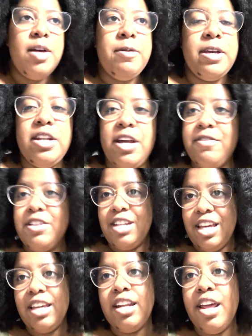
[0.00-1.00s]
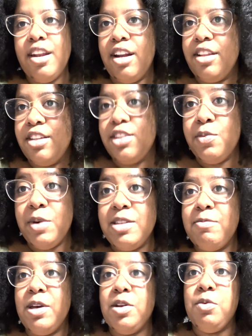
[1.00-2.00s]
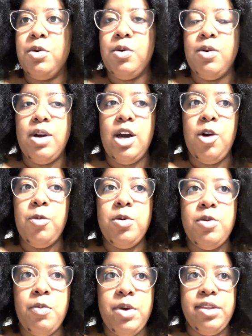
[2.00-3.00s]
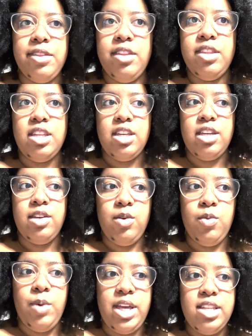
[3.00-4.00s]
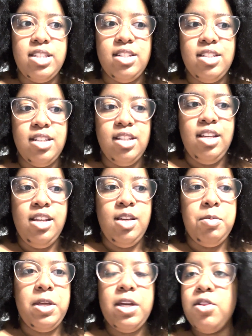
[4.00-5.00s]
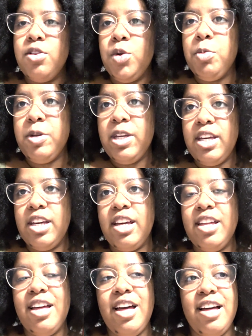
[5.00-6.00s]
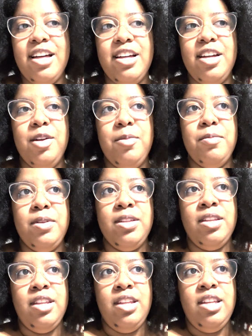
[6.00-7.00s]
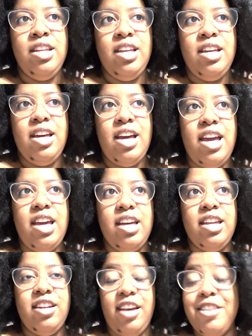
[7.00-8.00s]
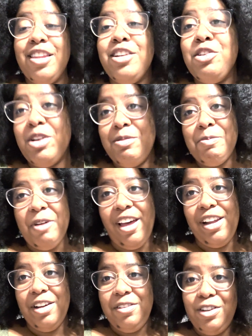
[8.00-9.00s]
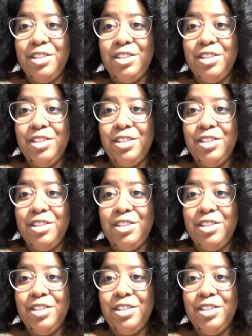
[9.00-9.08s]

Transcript: big enough to take it in, and I think the waistband will help with the waist being a little big. And they do come up high enough, or at